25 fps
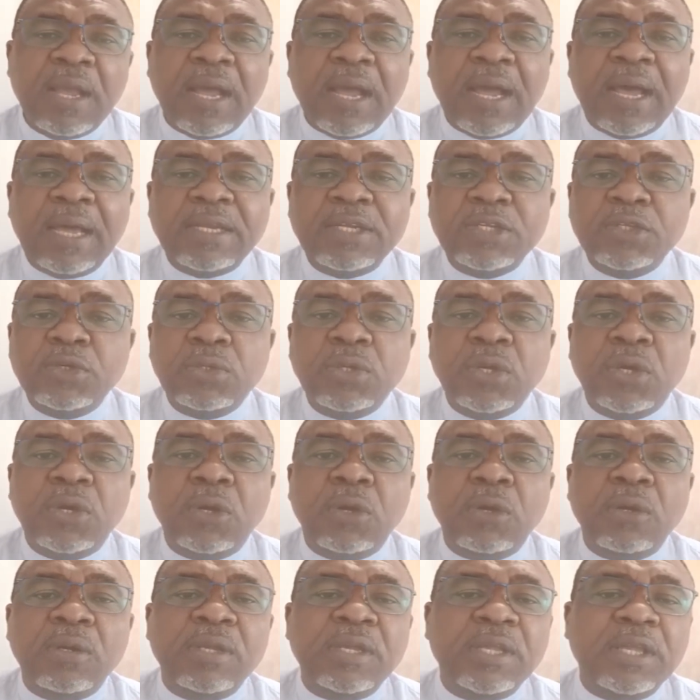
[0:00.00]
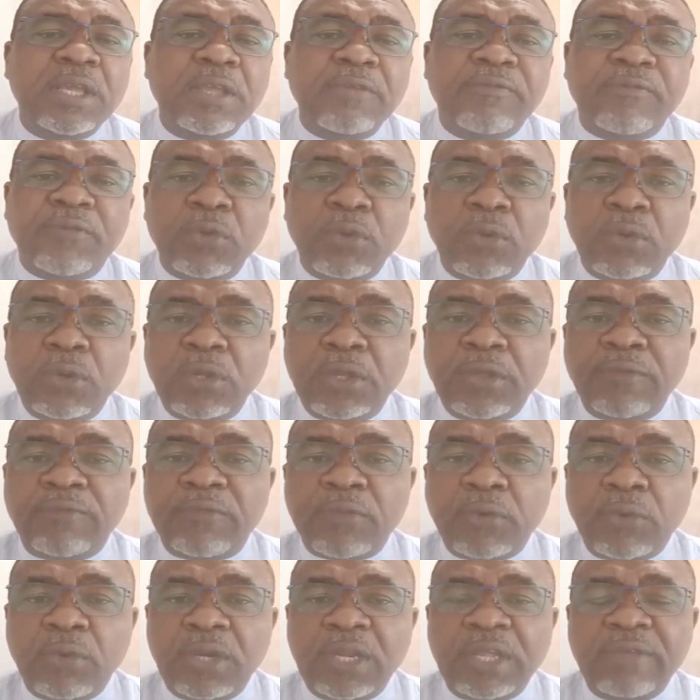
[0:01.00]
And if
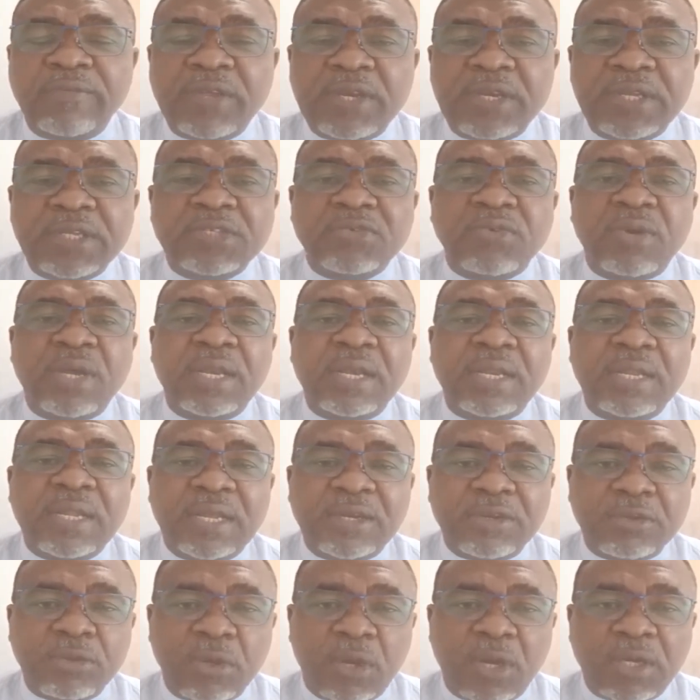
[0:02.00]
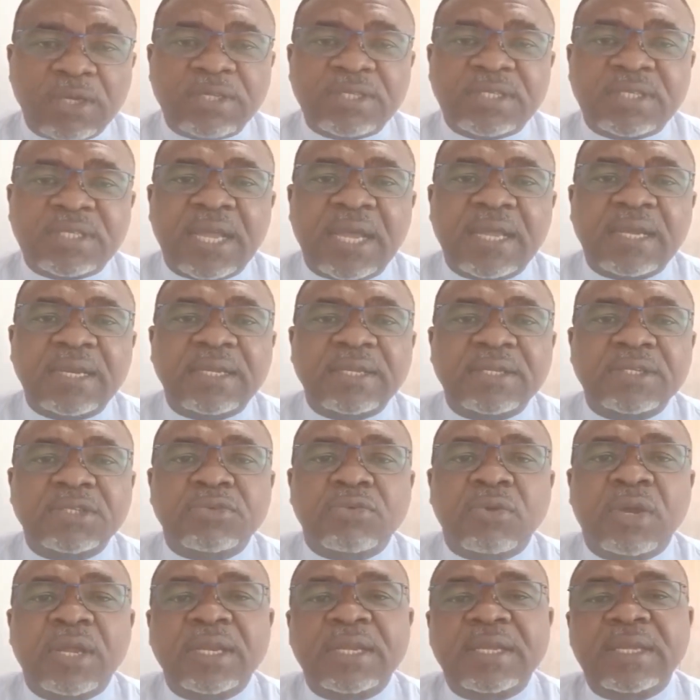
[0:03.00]
you live in Israel and you understand the
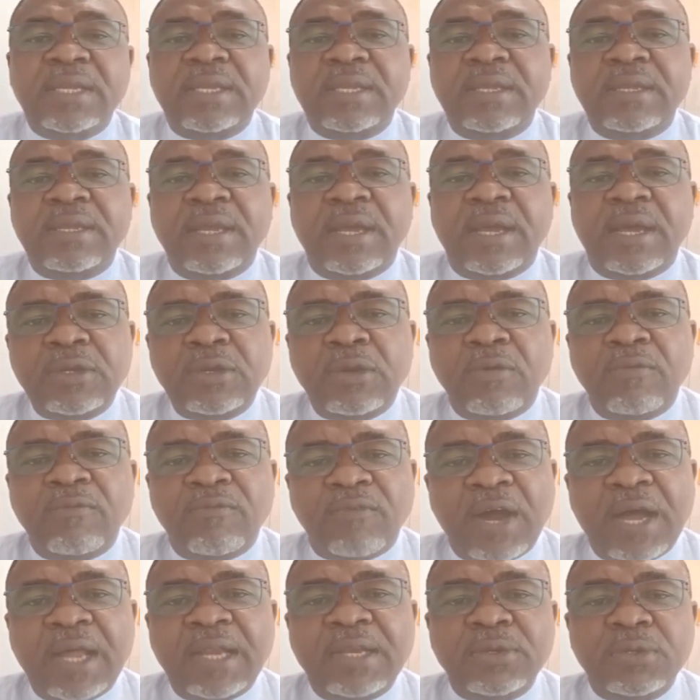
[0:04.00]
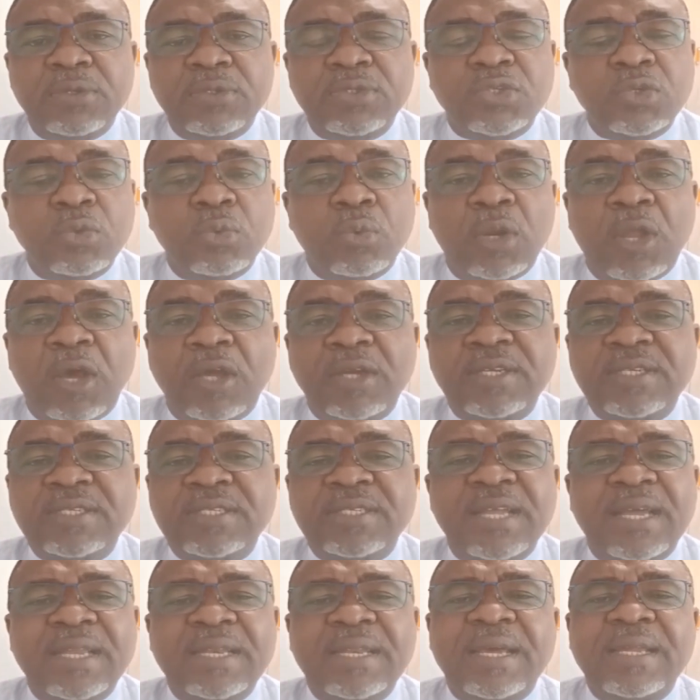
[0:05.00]
Israeli, values, you will
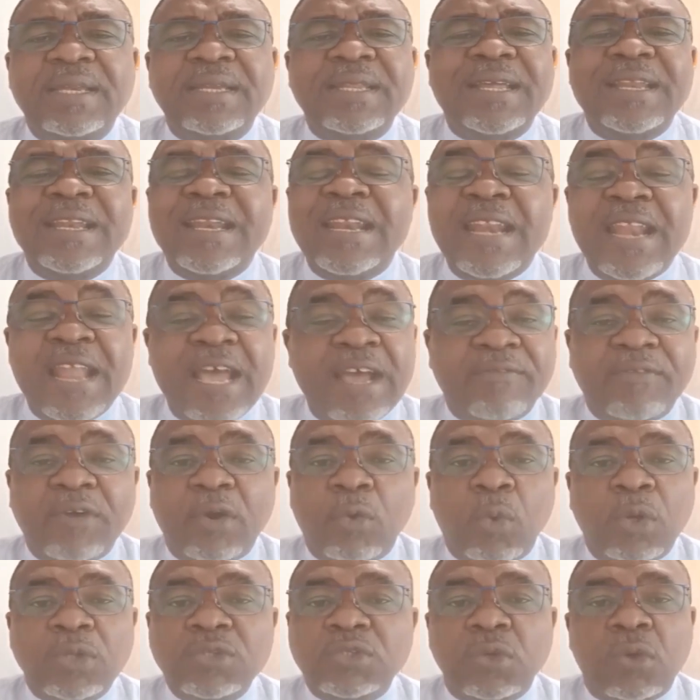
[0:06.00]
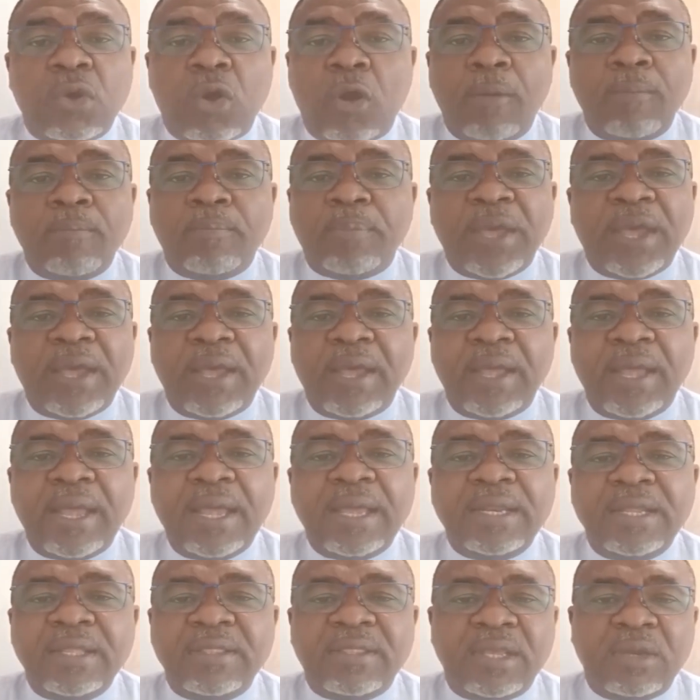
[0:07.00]
understand that they never want to compare
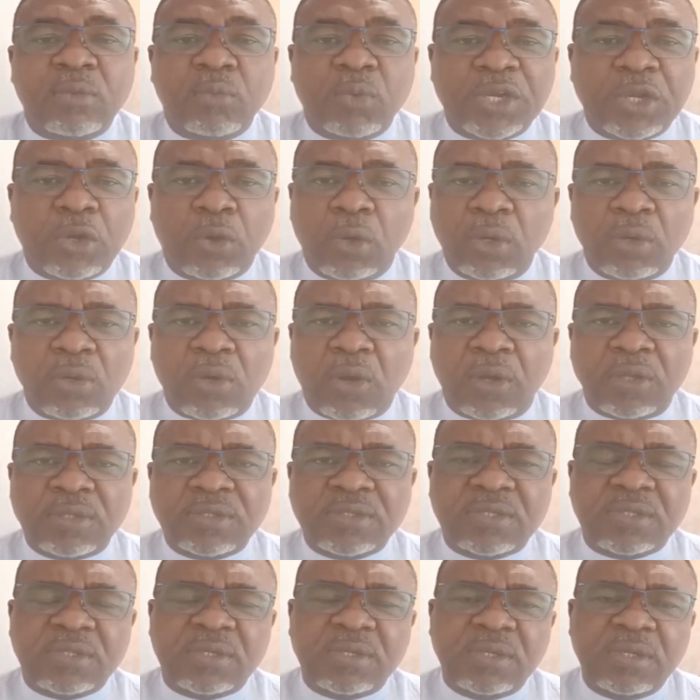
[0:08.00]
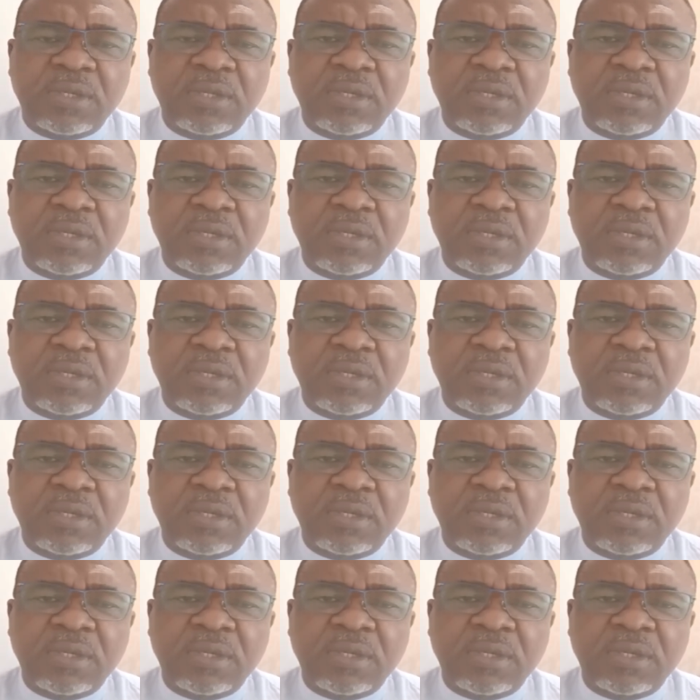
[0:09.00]
anything with the Holocaust.